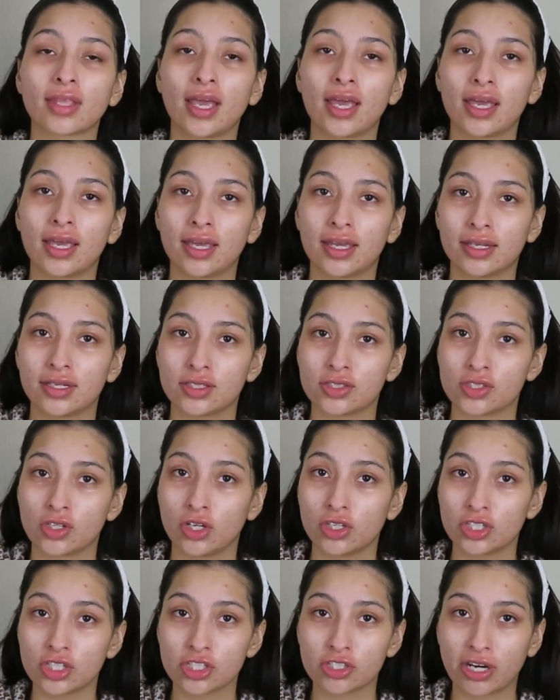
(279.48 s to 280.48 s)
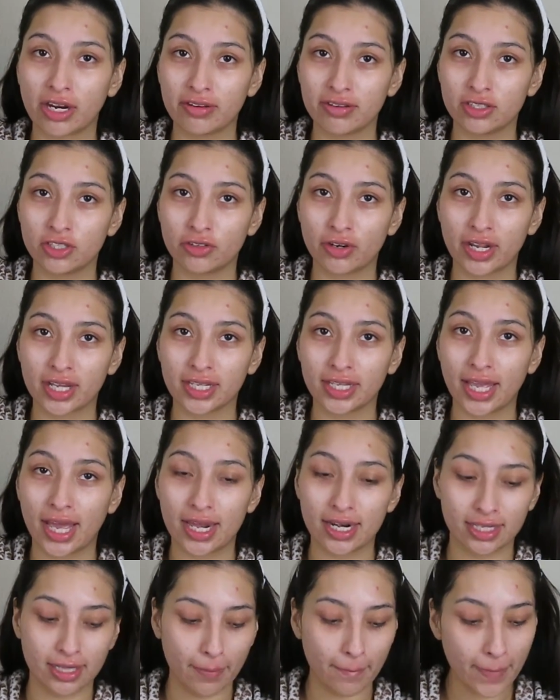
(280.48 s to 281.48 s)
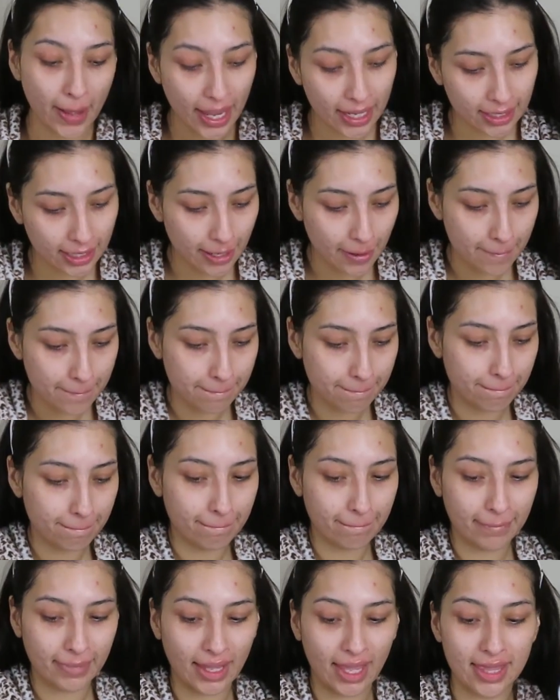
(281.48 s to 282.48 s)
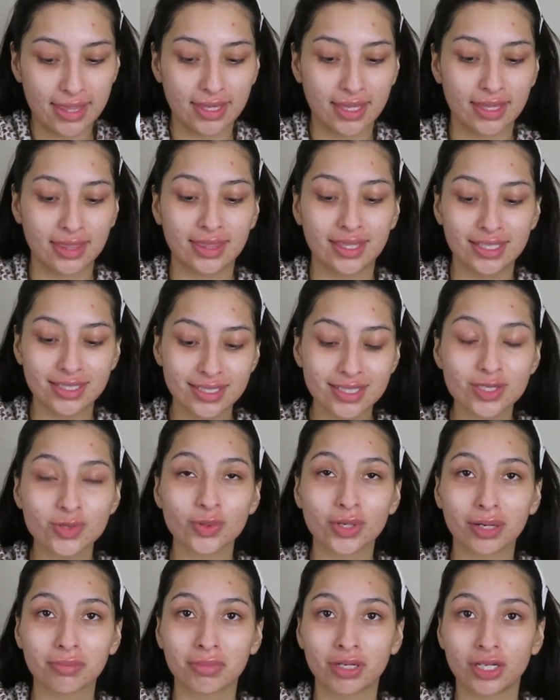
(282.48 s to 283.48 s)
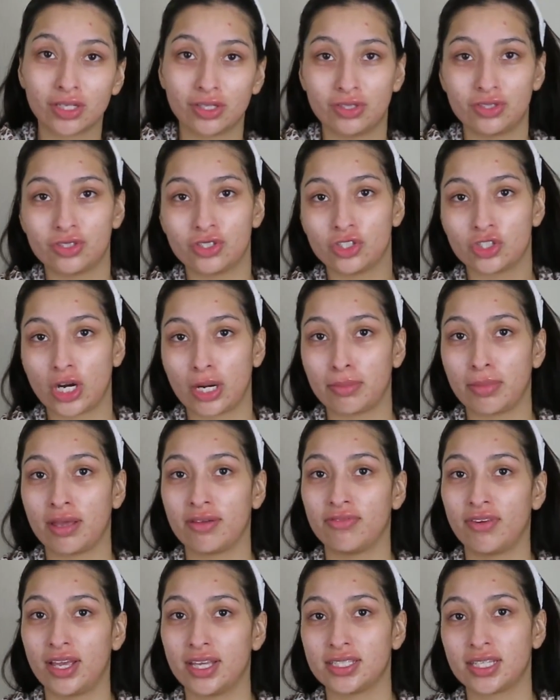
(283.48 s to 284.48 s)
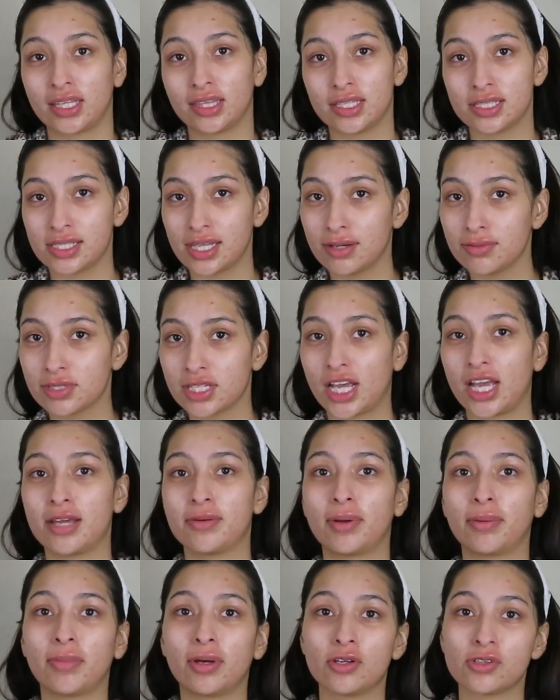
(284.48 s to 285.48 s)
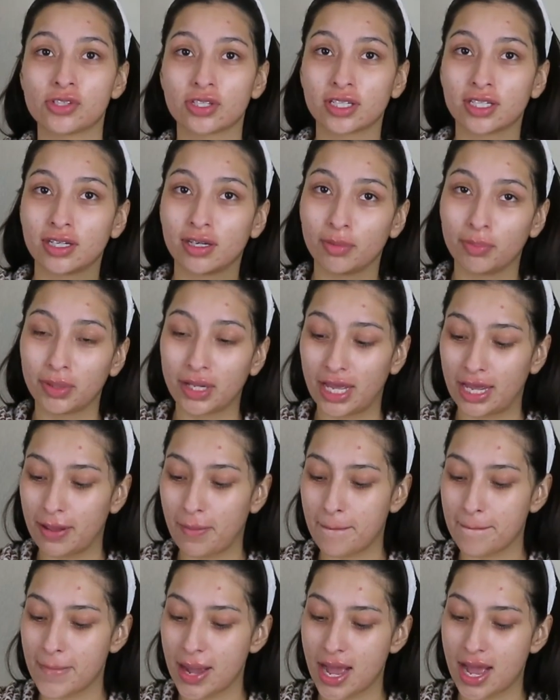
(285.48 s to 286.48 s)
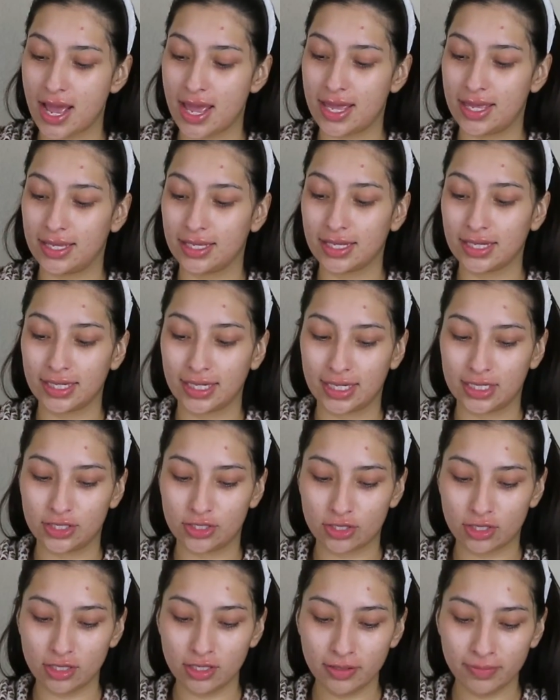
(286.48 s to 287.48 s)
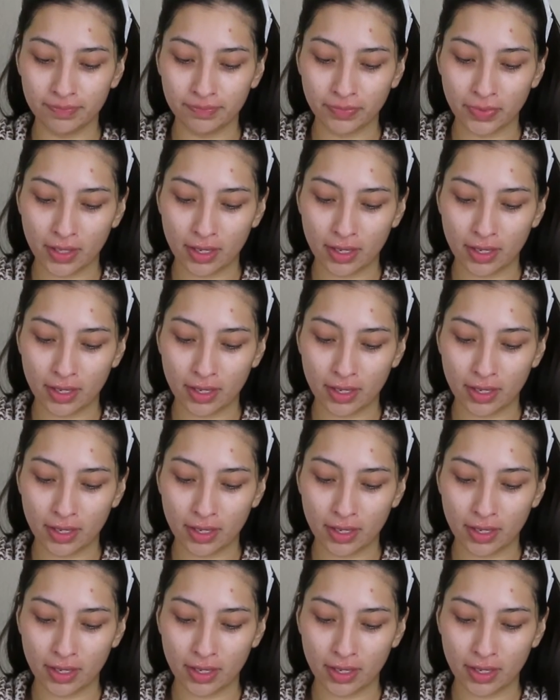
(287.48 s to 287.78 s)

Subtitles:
and so I'll just grab it directly out of the packet. And then this is what I'm going to use to dry my face. At the same time, I'm also going to apply my cleanser.